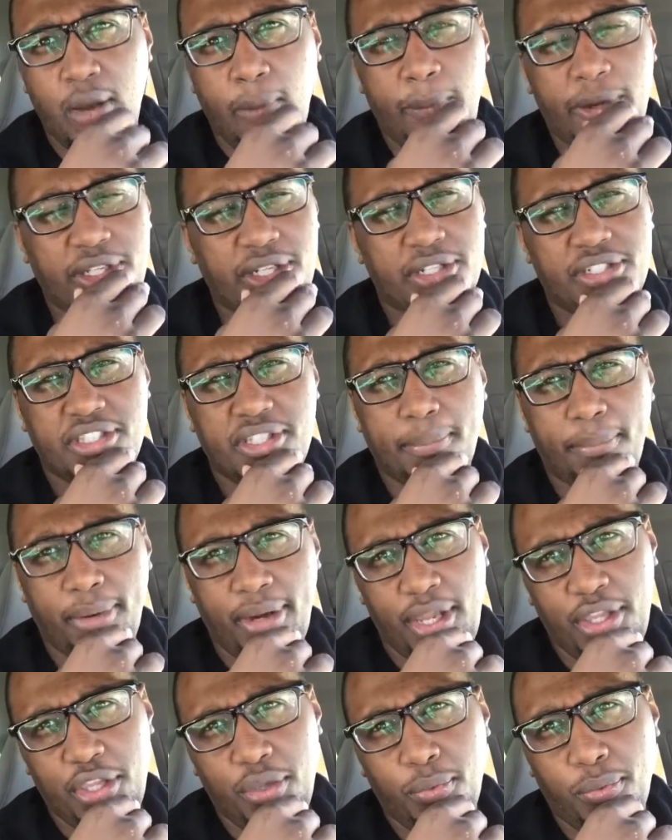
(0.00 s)
Research the
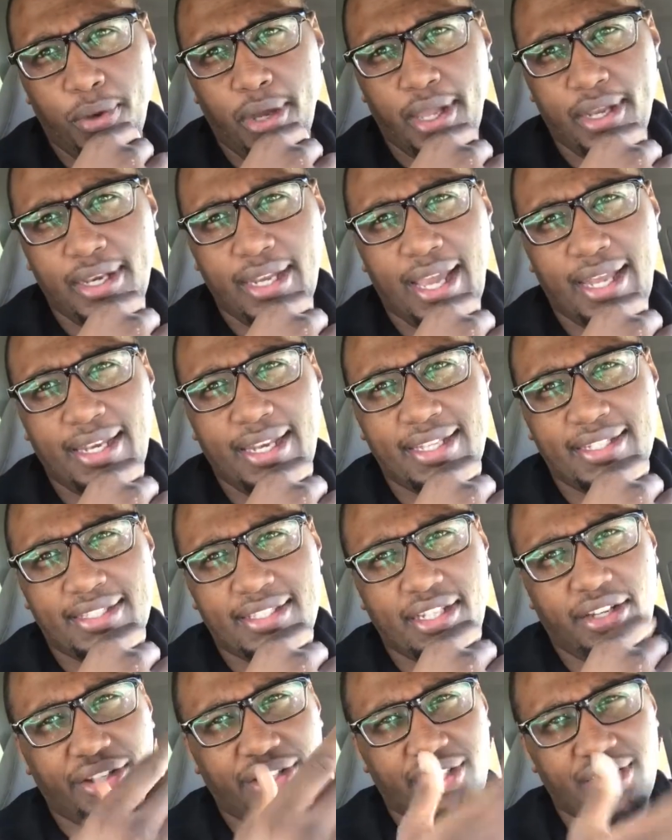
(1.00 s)
brand you want, not
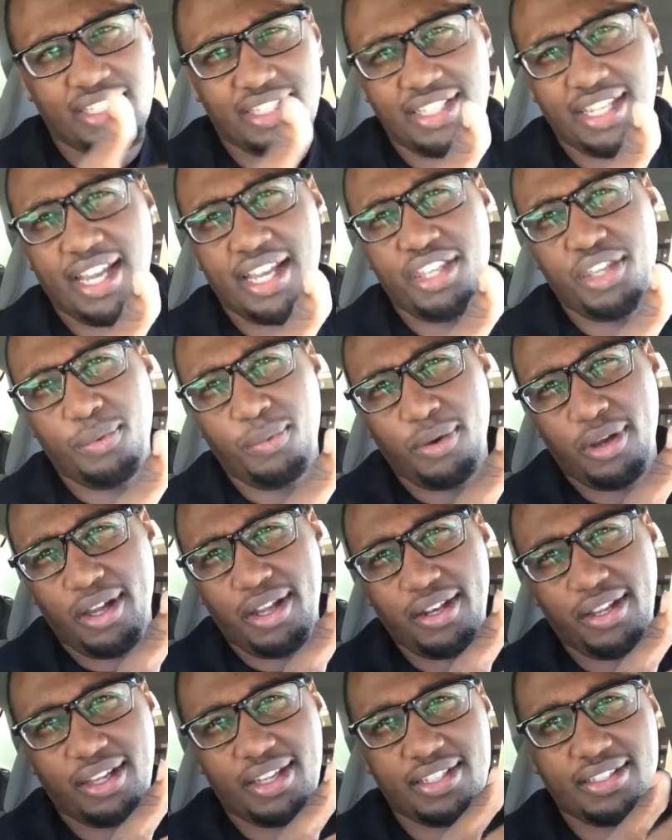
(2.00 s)
necessarily the design you
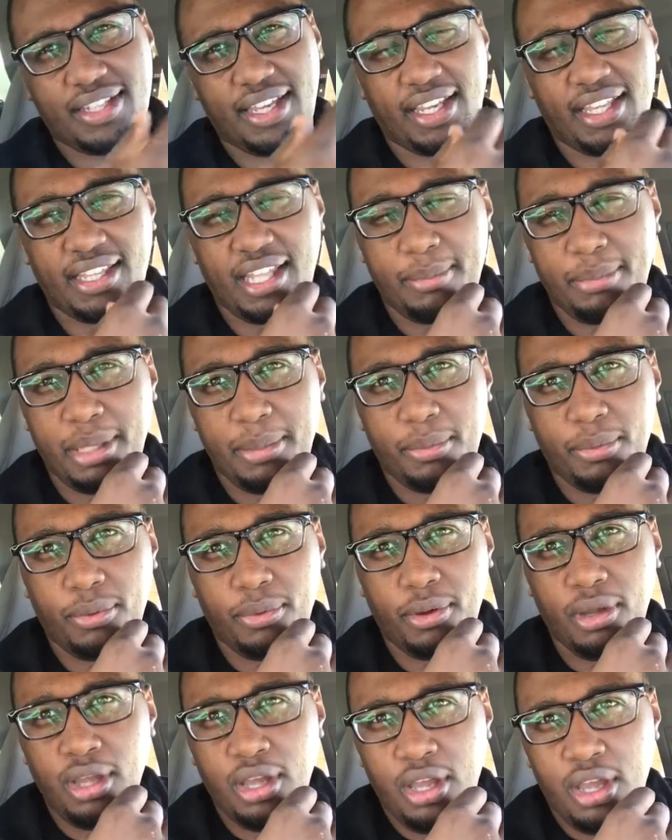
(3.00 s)
want, because like a lot of
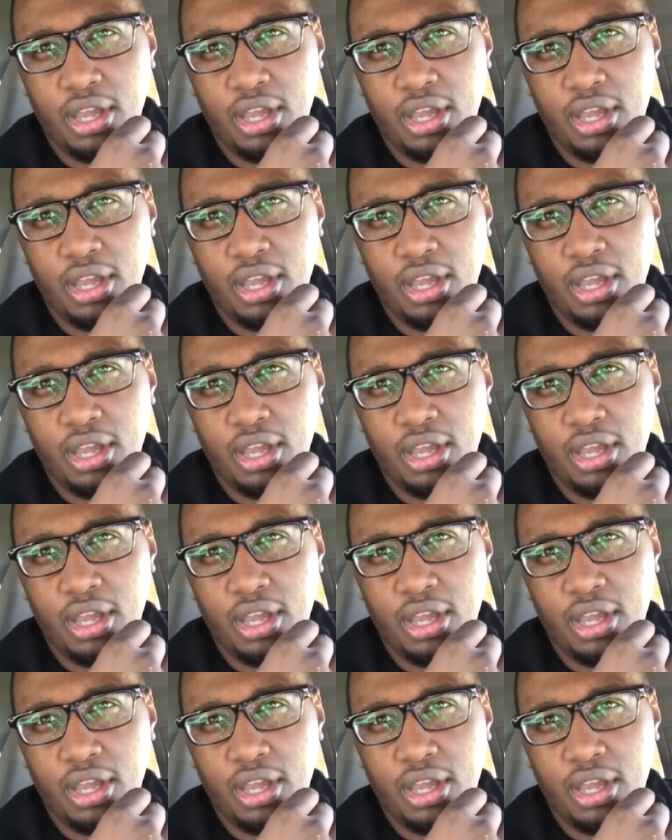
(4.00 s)
people